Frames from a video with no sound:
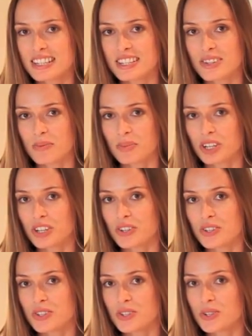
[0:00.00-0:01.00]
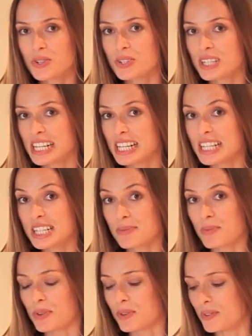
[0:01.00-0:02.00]
so I'm going to use 2
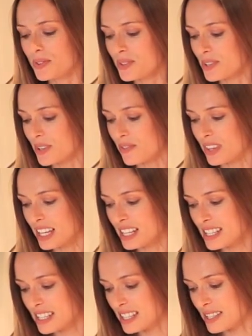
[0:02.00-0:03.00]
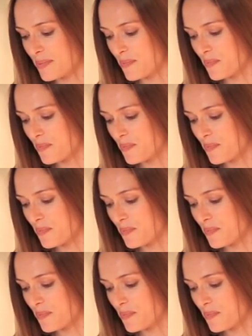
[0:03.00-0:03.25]
teaspoons of this.